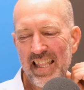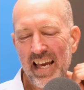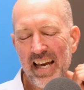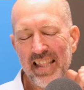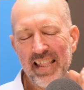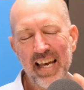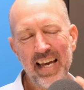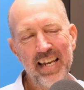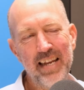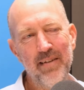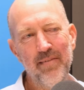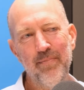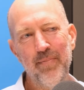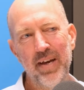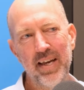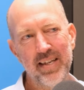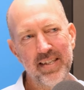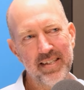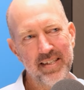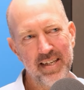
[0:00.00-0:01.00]
That didn't
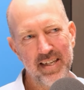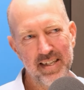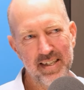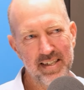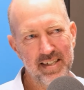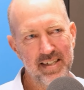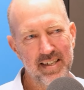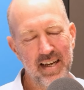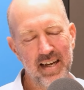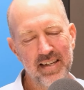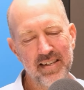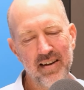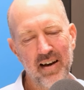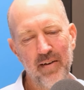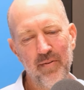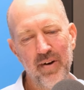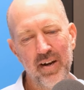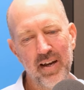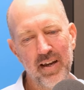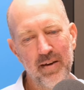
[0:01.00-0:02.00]
make sense.
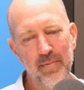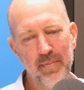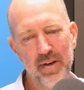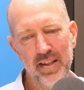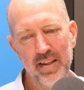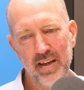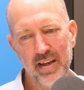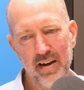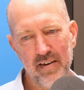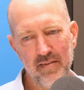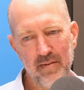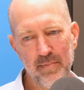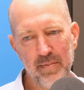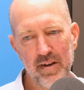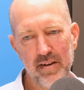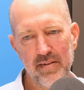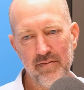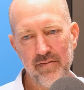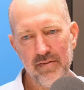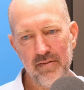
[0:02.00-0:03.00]
I want to commend the
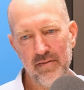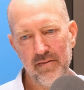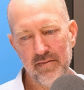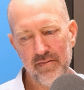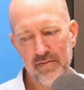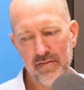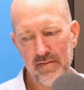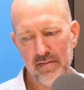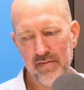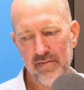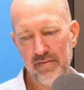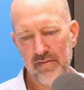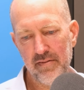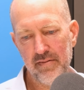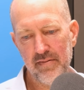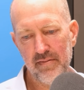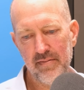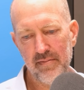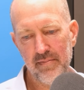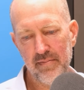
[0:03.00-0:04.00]
government
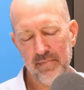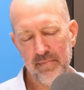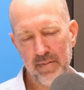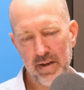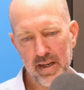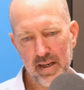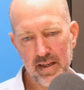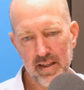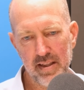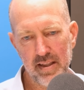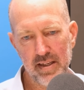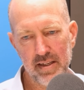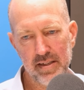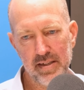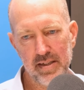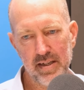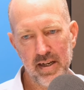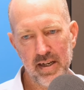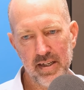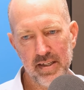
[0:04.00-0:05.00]
for making
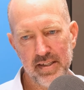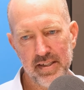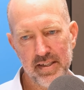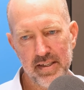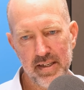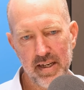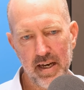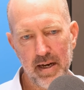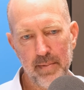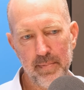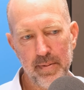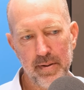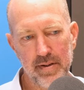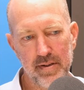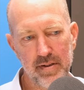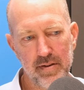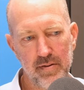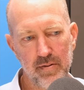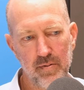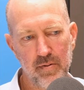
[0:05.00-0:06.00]
this step
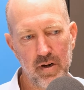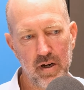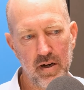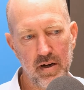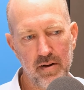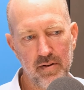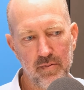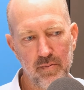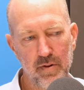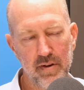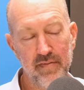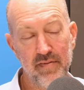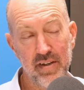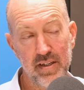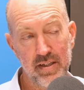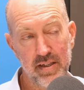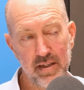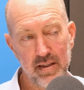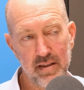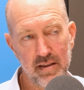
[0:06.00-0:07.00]
to
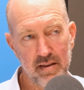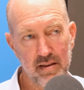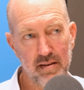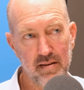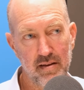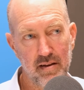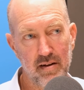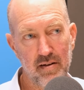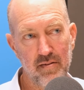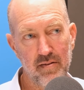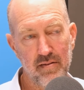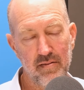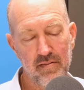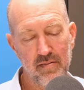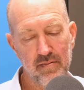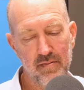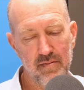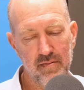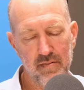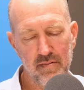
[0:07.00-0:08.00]
revisit the, you know,
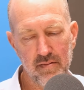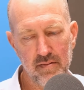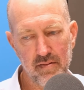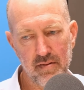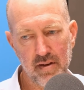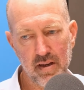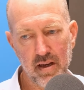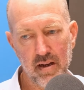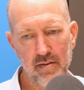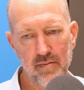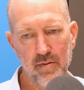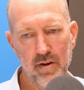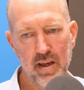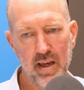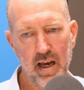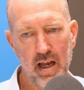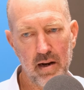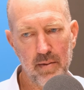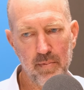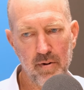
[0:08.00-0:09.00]
and kind of
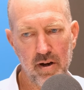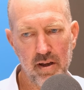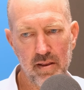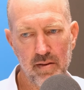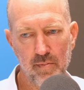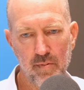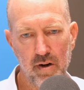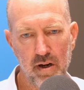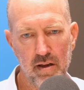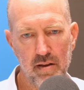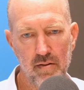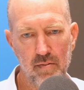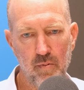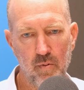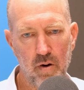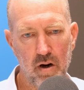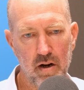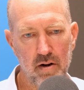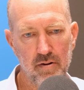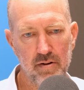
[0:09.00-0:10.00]
recalibrate the way
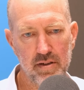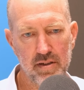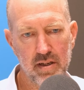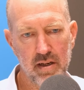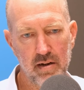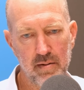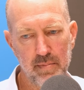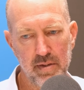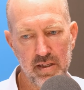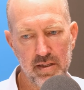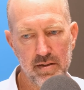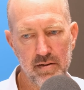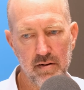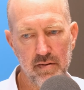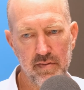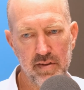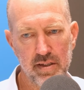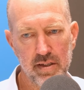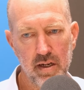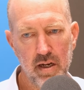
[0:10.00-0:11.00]
water is going to be
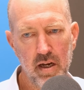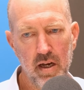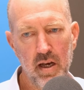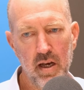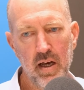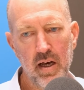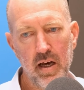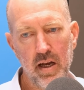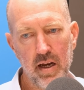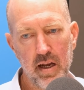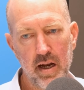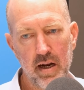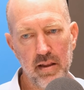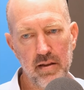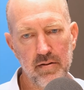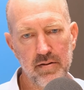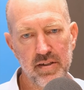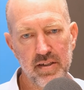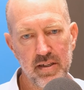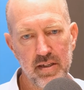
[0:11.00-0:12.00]
serviced. A lot of
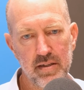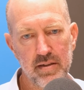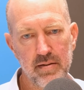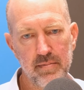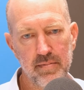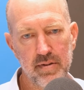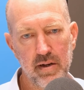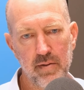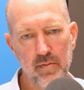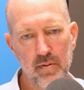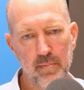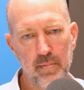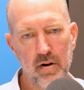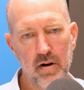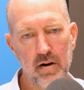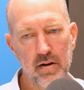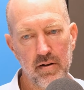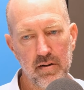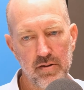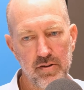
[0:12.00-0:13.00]
those systems that were
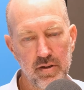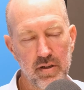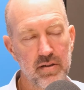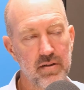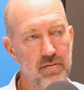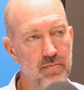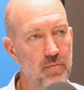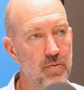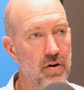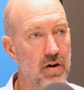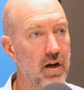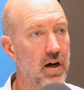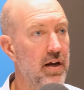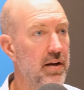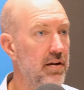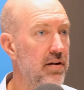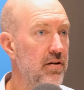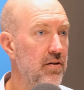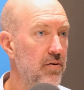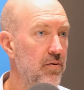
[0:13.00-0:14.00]
bought just were
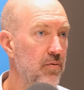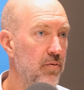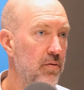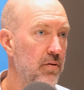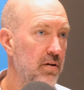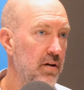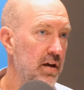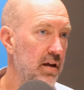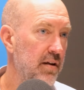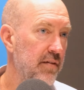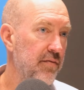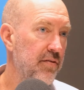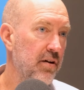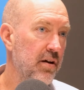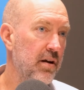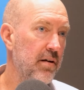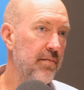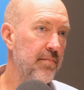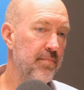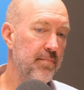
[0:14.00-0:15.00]
not new. And if you're
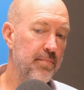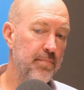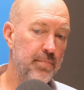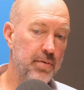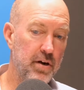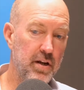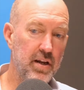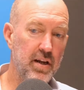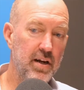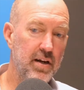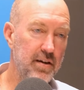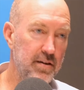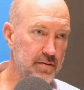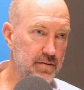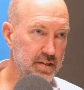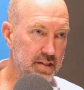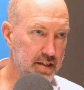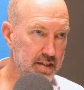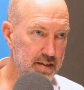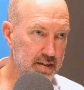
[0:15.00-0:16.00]
going to put in a new
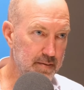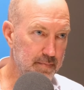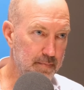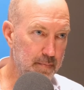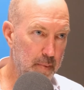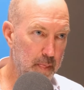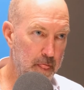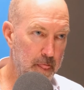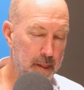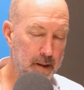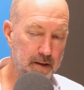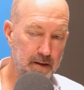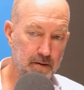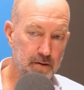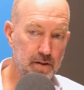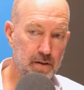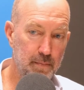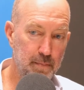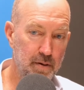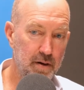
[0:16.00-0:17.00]
system, you
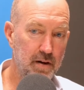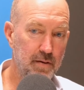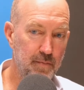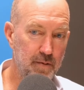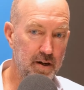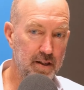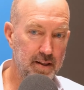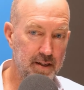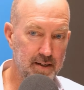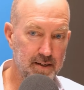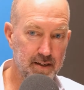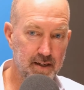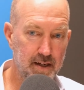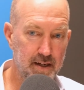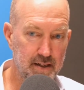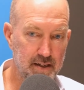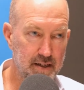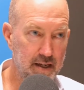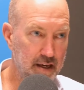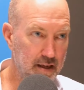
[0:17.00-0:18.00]
should put in one that's
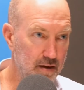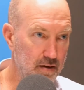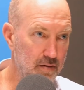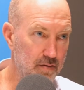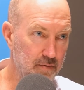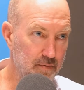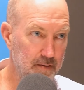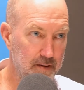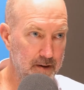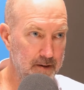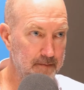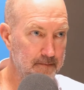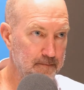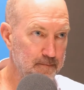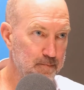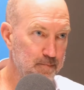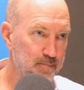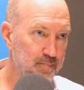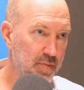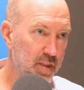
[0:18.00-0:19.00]
going to take you
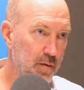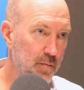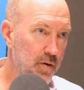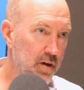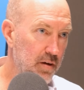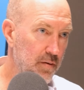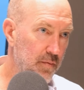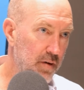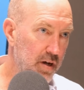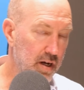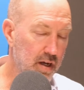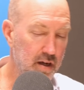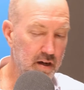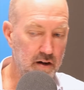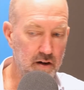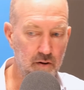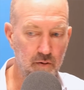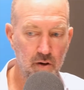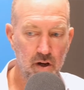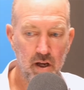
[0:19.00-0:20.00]
where you want to
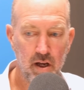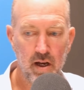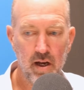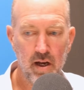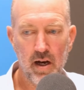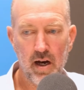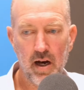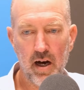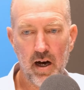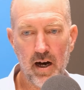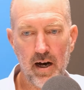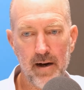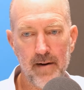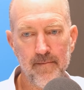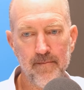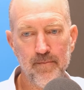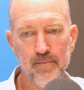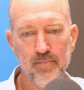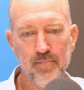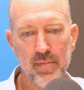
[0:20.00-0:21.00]
go.
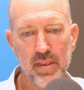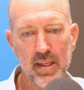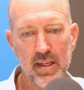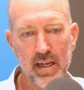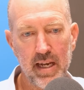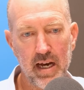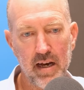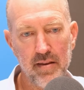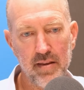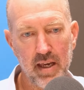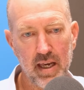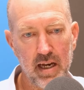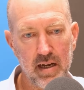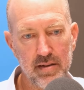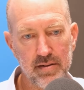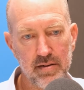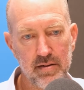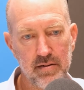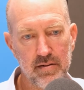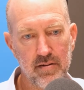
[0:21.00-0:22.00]
Now the
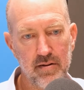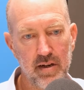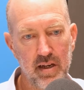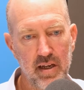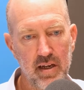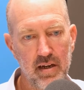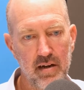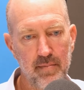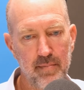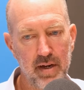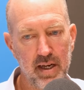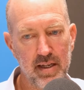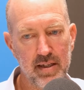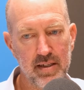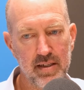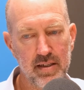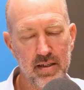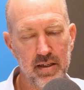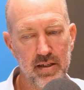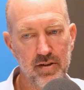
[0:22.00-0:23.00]
councils are needing to make
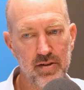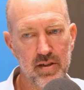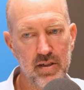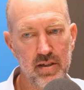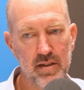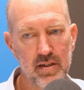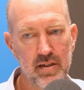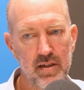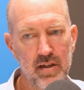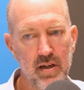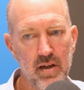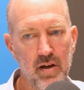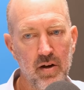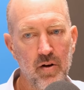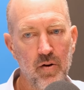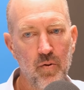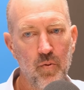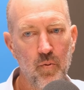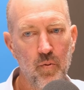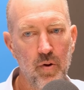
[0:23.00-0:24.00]
decisions.
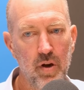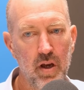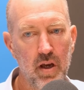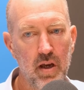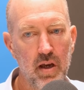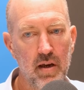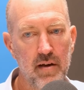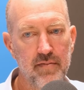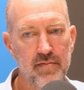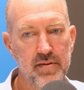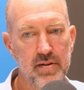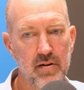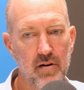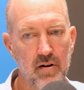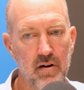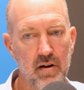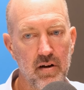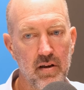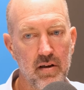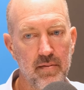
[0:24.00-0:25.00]
We have
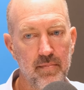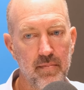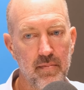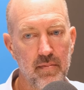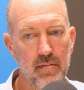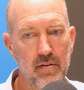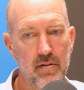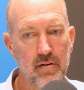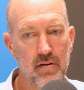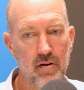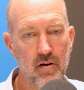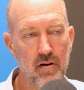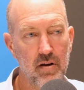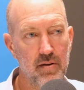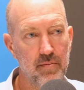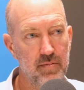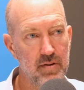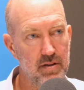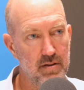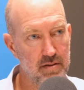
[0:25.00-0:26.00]
started
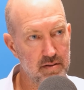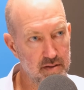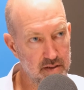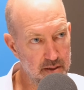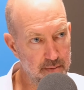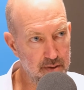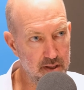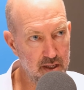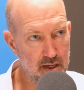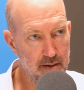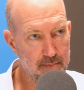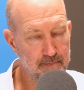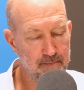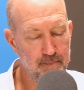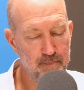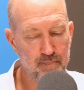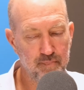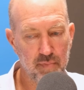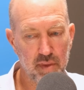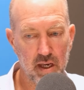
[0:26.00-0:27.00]
talking with some of
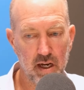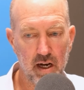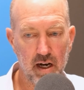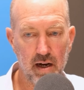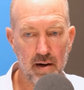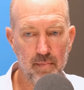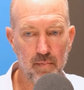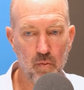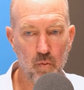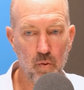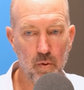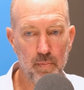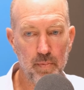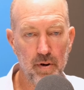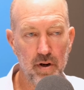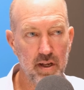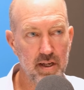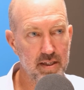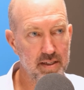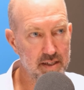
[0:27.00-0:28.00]
them. We're
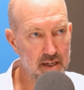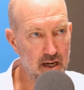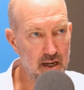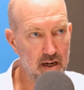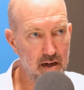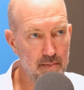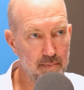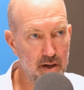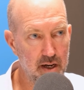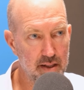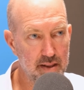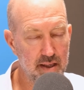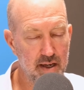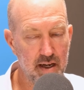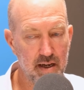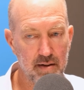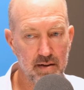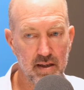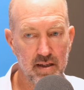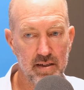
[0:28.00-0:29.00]
pretty excited about
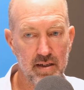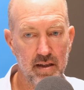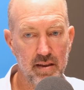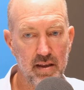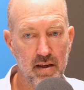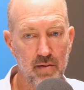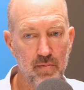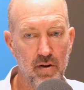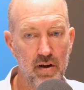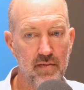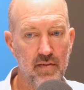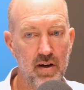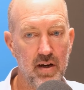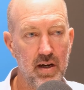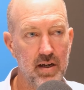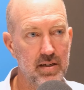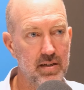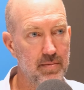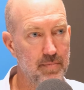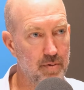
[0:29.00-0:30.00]
that because I think we have a
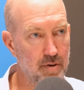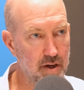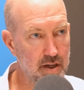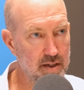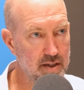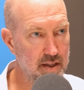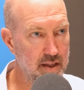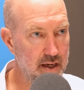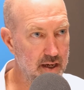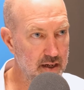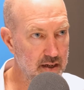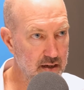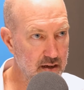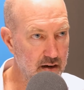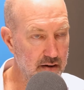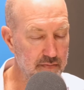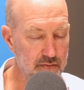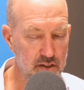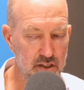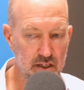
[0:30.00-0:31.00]
lot to bring to that
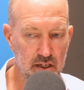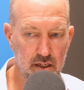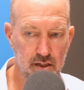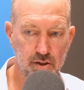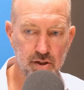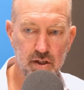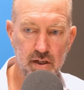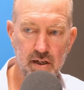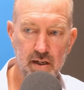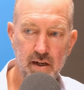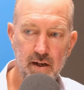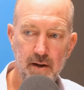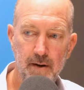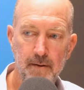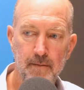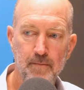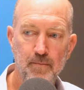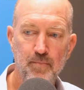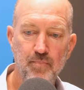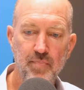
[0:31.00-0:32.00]
conversation.
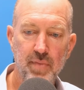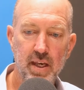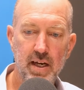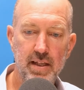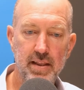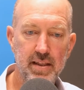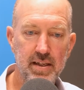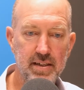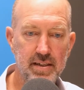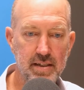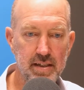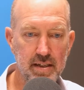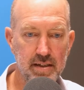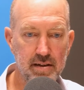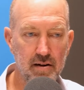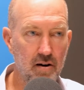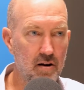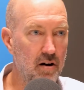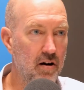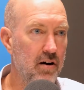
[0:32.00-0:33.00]
And this
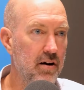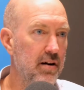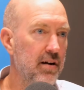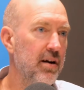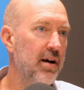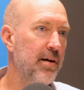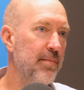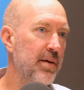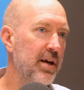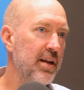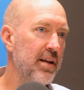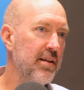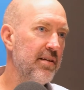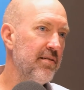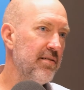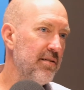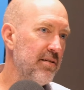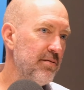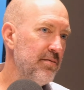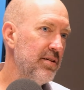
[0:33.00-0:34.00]
is our heart. I mean,
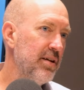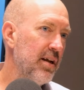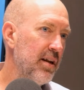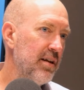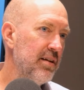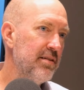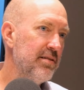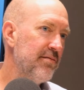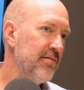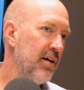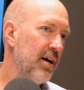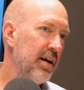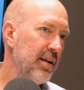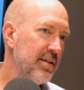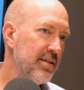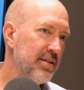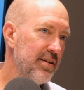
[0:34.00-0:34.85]
New Zealand is right.